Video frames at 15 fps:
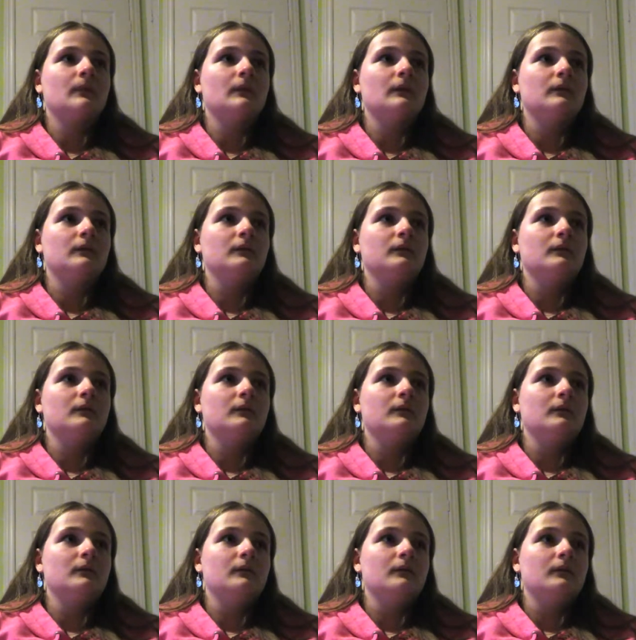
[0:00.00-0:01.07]

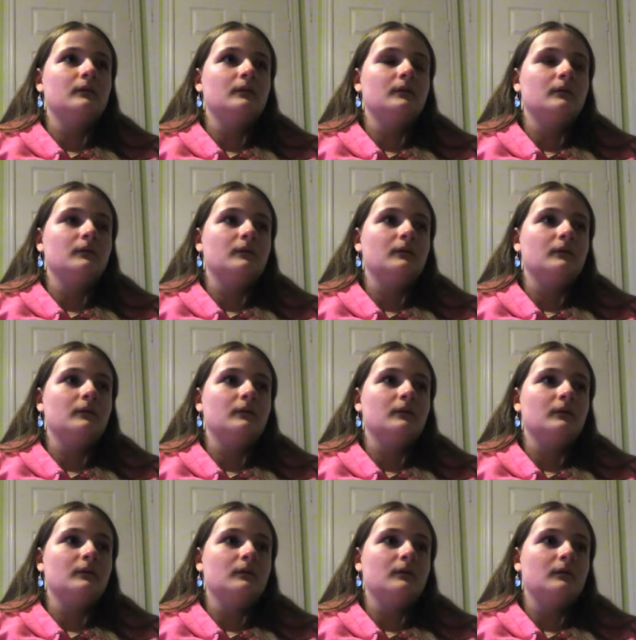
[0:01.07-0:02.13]

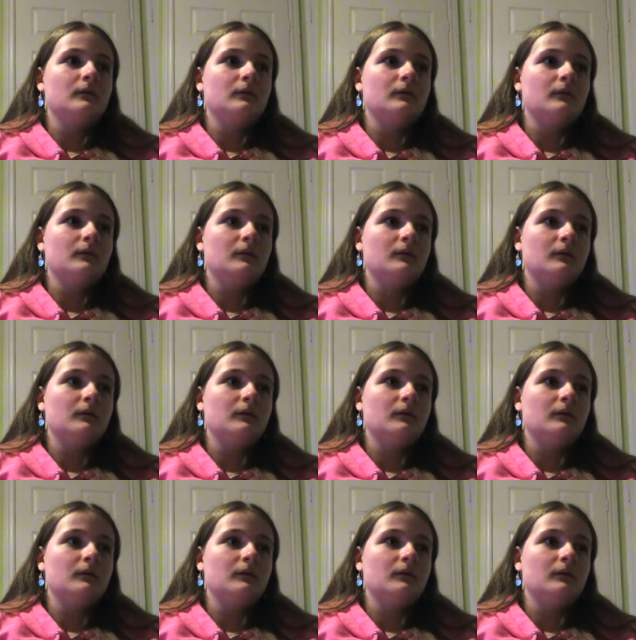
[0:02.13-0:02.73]
No one is speaking in this clip.